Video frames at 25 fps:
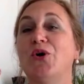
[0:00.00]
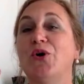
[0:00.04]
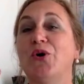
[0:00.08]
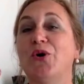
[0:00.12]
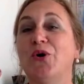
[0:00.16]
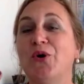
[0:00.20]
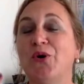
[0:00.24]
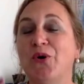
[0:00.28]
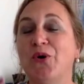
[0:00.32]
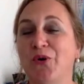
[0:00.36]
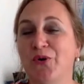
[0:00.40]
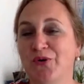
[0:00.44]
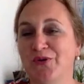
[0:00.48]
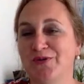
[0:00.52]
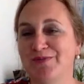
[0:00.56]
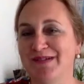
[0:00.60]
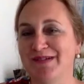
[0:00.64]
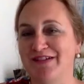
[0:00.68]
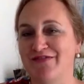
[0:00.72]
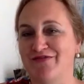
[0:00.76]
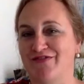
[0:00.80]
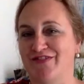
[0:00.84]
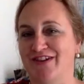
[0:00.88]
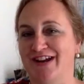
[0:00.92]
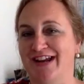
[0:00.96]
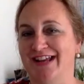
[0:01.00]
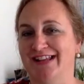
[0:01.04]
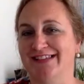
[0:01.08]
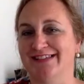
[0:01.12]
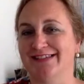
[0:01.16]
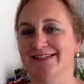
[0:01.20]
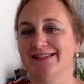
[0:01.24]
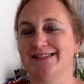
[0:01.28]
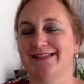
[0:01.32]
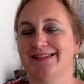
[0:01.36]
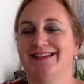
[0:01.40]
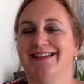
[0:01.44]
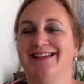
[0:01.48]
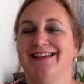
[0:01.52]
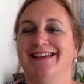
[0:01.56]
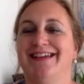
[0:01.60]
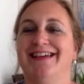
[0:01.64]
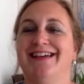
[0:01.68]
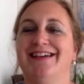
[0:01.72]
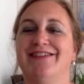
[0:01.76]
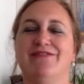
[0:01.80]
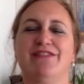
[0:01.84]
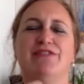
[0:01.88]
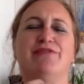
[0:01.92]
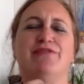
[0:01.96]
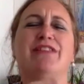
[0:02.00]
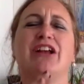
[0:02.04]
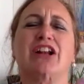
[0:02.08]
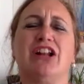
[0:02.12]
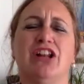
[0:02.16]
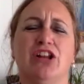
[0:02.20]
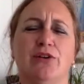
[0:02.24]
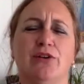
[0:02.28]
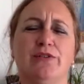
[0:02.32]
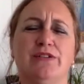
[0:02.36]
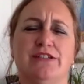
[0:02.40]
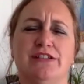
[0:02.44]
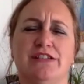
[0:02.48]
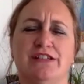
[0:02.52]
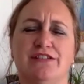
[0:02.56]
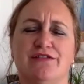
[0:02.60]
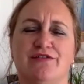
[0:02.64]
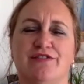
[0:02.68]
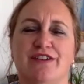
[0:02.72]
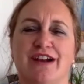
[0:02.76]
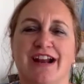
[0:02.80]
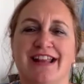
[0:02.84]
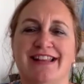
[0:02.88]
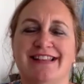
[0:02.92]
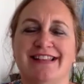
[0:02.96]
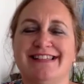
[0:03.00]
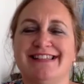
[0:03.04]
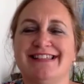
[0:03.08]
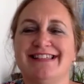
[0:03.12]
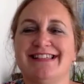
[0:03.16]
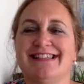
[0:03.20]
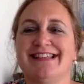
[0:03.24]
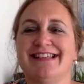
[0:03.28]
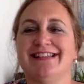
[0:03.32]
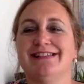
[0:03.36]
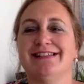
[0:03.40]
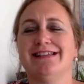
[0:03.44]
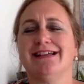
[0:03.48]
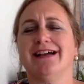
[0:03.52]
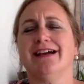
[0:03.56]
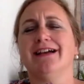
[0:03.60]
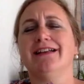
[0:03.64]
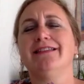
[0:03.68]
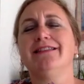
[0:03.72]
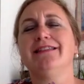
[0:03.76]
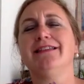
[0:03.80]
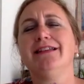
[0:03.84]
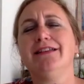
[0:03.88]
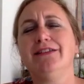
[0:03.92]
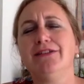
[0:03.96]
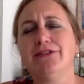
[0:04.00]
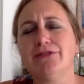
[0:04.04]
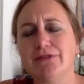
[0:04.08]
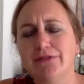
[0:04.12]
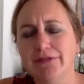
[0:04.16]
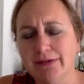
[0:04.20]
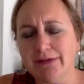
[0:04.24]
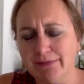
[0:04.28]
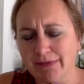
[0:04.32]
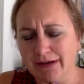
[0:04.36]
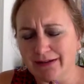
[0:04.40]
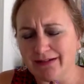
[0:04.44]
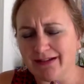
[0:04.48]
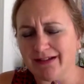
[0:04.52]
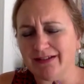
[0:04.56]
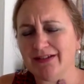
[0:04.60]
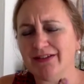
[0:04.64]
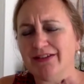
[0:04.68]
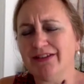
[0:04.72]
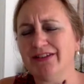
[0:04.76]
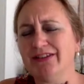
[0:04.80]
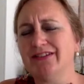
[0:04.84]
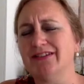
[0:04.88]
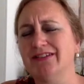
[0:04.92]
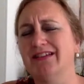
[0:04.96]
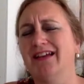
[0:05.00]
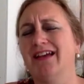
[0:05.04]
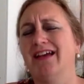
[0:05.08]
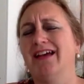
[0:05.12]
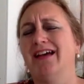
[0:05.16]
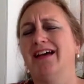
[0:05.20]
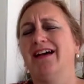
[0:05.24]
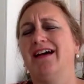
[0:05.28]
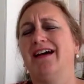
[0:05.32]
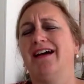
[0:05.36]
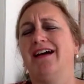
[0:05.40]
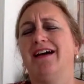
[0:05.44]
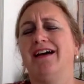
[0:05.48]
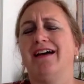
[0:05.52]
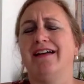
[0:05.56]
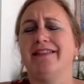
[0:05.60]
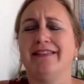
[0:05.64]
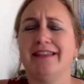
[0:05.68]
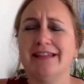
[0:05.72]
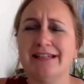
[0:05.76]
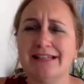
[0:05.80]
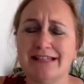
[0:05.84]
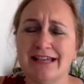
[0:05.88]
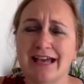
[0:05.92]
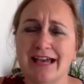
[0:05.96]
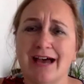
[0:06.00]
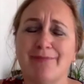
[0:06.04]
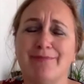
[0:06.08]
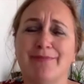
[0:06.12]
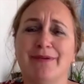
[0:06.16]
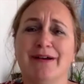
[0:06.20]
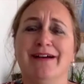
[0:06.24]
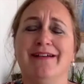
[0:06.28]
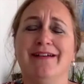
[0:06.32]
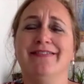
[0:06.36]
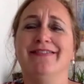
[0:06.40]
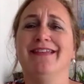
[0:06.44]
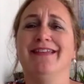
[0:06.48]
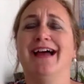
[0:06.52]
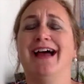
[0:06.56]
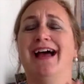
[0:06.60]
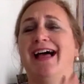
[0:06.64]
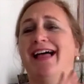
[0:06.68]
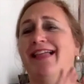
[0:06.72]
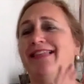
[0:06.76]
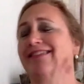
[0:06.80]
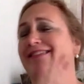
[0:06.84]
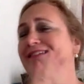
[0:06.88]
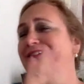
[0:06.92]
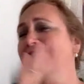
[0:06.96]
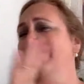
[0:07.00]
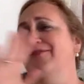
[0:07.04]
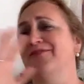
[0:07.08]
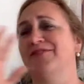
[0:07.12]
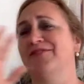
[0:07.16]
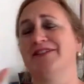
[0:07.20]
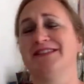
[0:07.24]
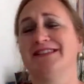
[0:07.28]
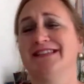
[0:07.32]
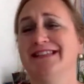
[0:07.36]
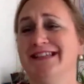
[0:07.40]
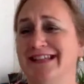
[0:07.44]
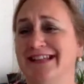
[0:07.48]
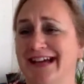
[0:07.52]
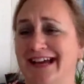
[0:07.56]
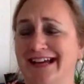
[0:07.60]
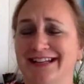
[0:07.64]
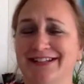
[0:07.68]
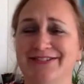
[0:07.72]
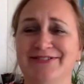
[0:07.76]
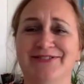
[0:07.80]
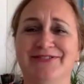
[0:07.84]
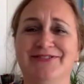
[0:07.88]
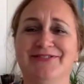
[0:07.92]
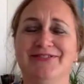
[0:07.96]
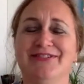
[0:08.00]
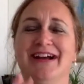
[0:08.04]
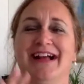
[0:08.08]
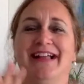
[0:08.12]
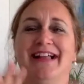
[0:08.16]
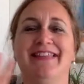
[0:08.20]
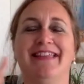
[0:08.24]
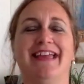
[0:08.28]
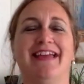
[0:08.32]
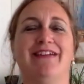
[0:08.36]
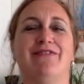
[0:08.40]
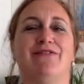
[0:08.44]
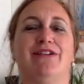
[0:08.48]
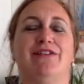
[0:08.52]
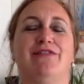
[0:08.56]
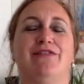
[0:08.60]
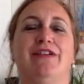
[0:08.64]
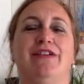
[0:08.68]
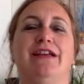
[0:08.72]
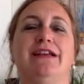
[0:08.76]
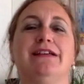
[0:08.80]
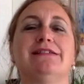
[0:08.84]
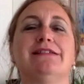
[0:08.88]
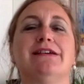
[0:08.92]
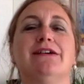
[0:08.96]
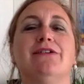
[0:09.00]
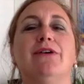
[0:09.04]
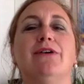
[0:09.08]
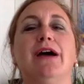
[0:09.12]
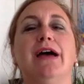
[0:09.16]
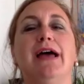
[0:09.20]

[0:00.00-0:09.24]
all my friends, with the closest friends, and said, did you remember? This happened, and what did I do, and everything. So